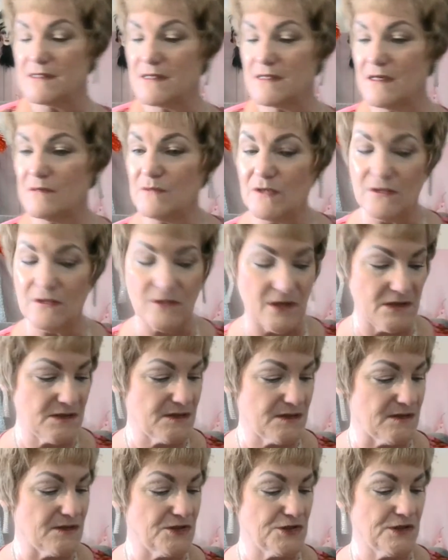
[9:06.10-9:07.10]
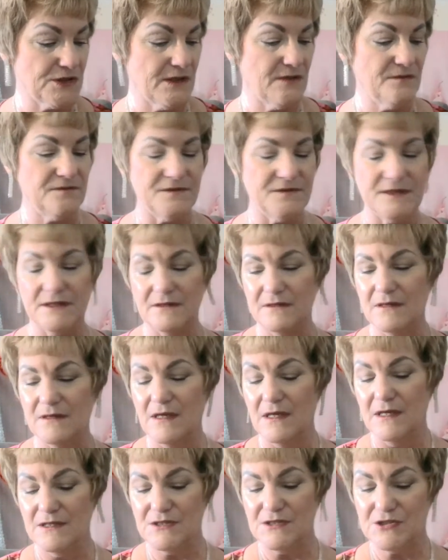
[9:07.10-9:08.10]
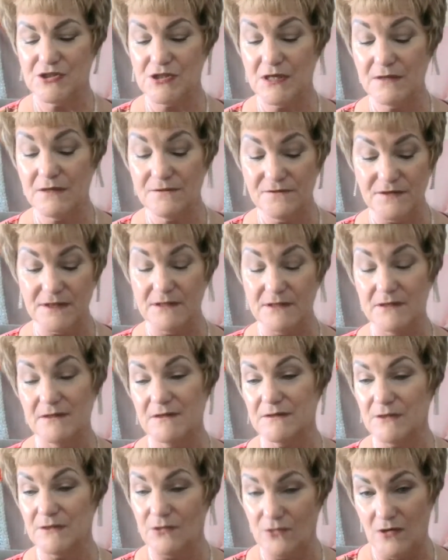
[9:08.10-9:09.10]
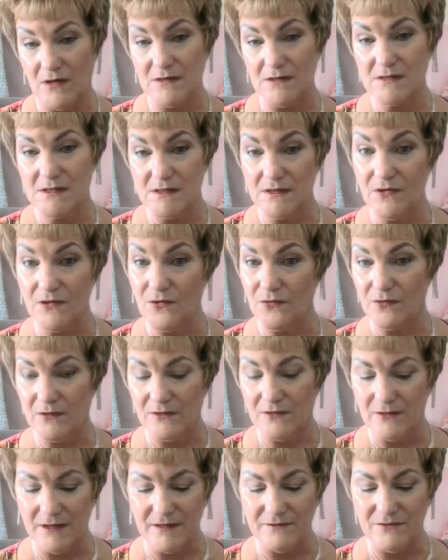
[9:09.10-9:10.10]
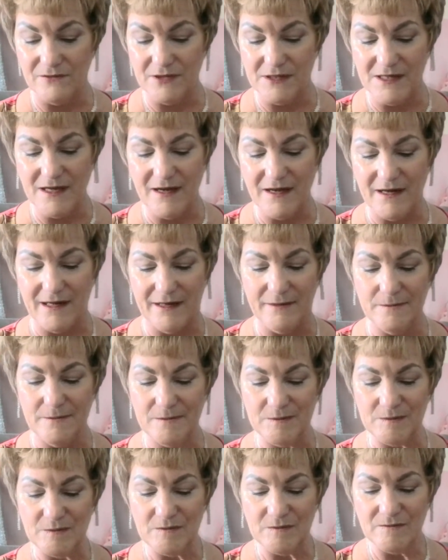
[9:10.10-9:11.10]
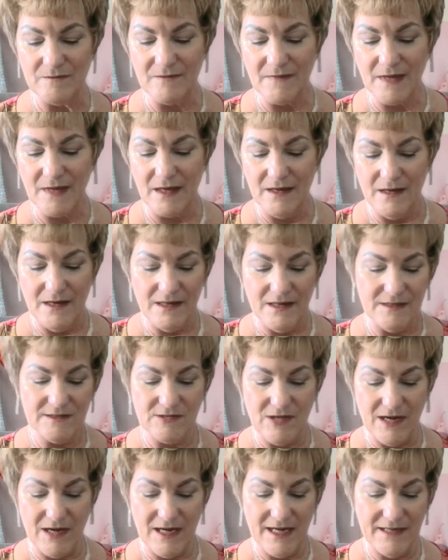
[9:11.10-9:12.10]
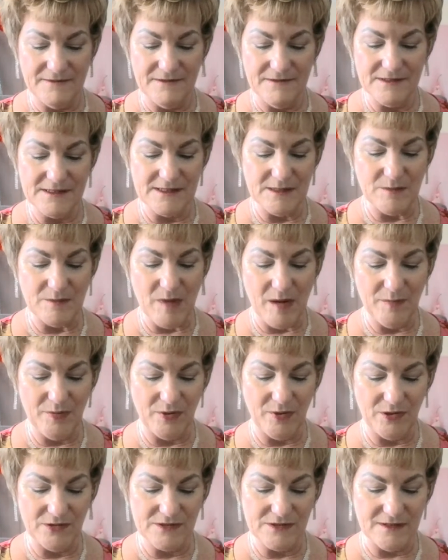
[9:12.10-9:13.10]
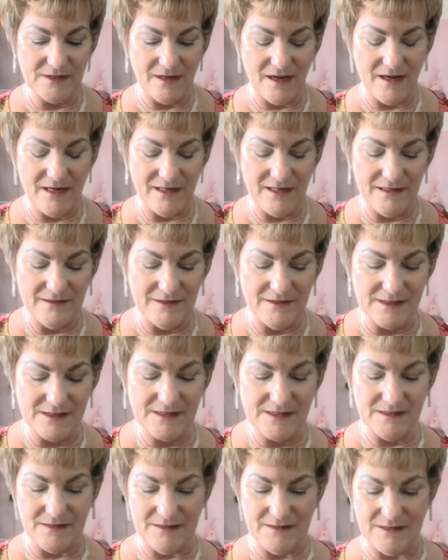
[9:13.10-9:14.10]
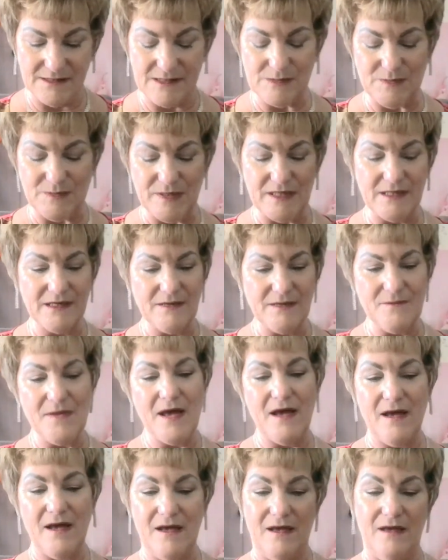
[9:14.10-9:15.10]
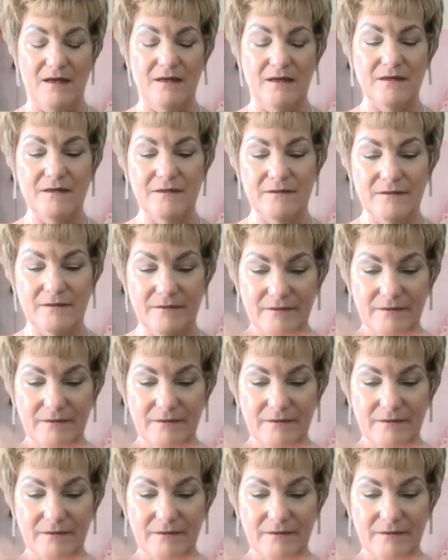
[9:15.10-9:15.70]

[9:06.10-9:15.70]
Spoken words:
come across the Sheffield across the corner every day. So I had this in my purse, and I had this in this pink bag.